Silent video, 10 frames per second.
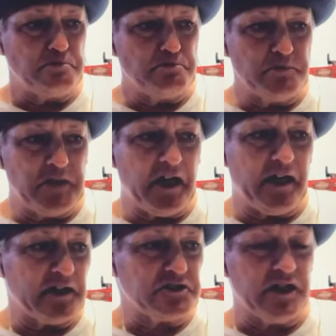Yeah,
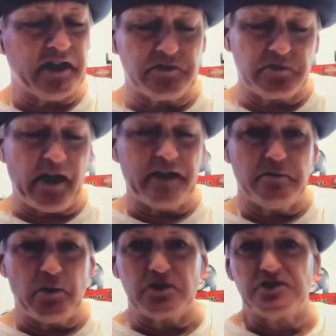actually, I could ride the
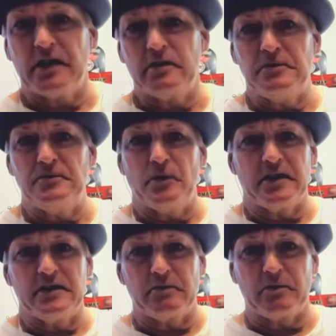motorcycle before I
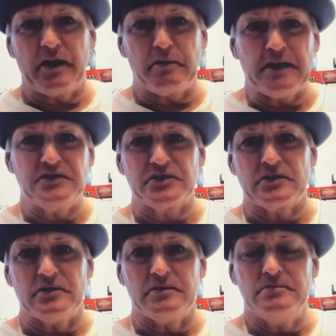could ever ride a
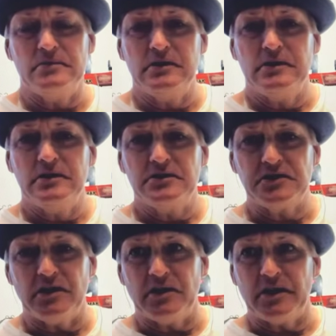bicycle.
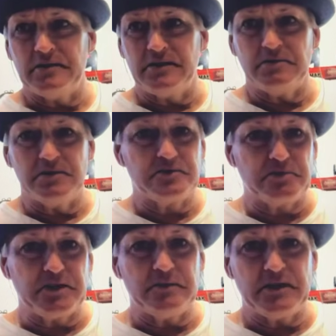So it was
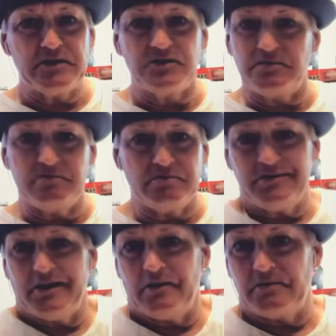pretty much,
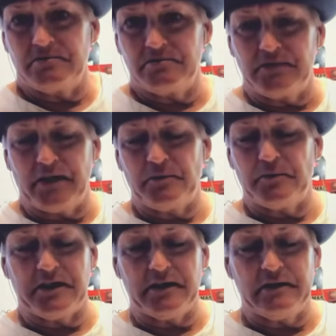right from the
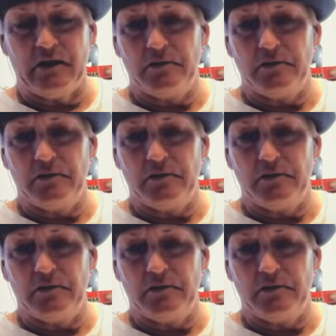get-go.